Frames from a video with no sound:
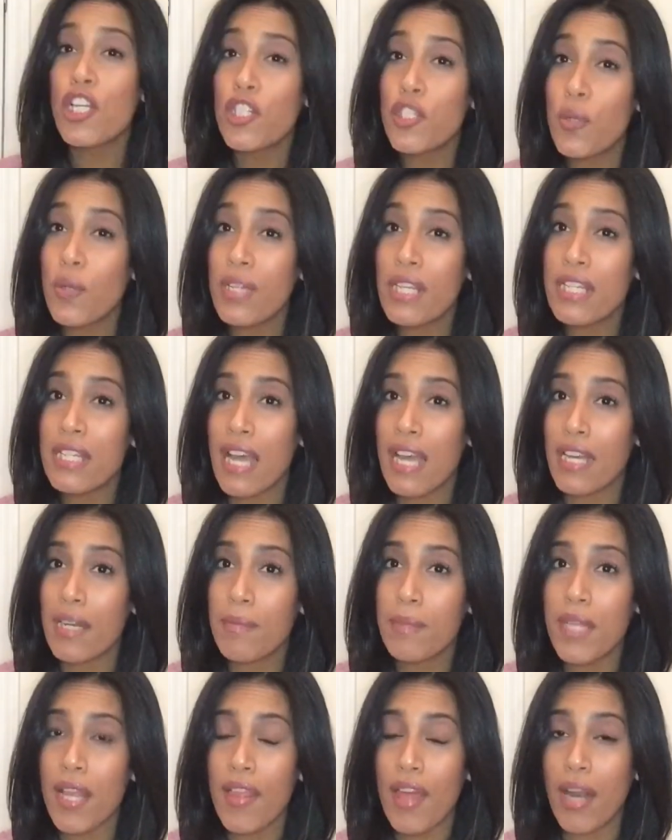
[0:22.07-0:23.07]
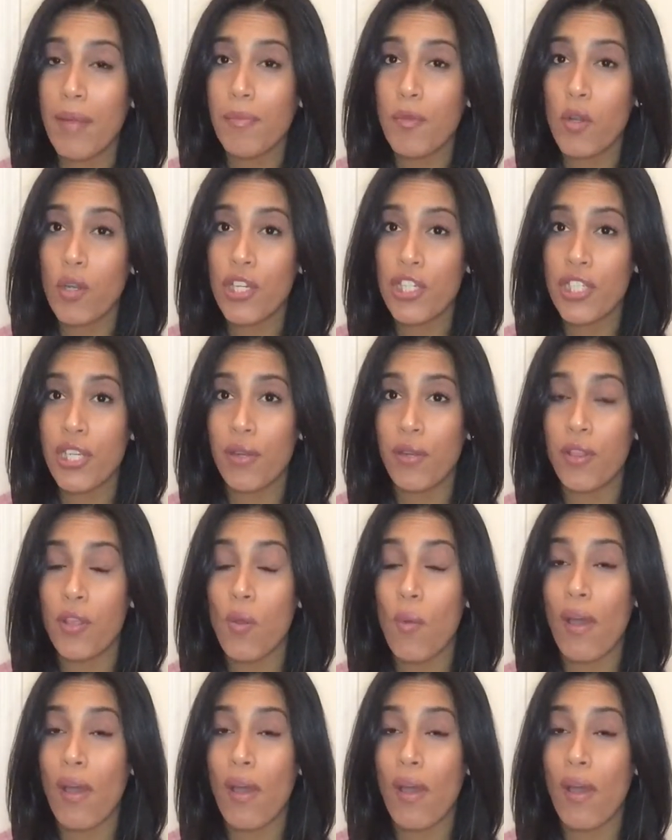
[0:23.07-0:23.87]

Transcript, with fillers: Two of these items that I'm going to share with you,